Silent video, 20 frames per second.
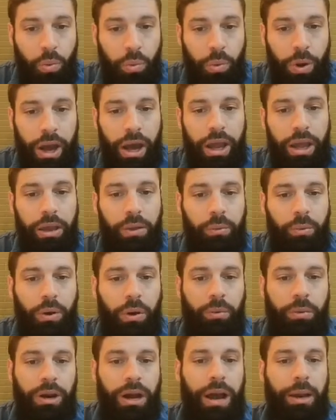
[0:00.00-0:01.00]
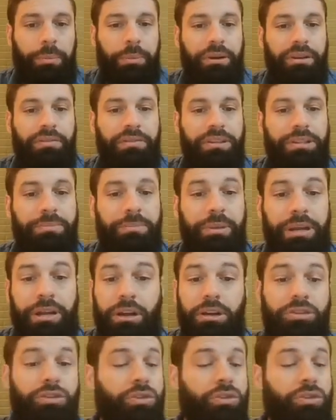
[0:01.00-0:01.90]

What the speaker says: what would happen if it's bigger?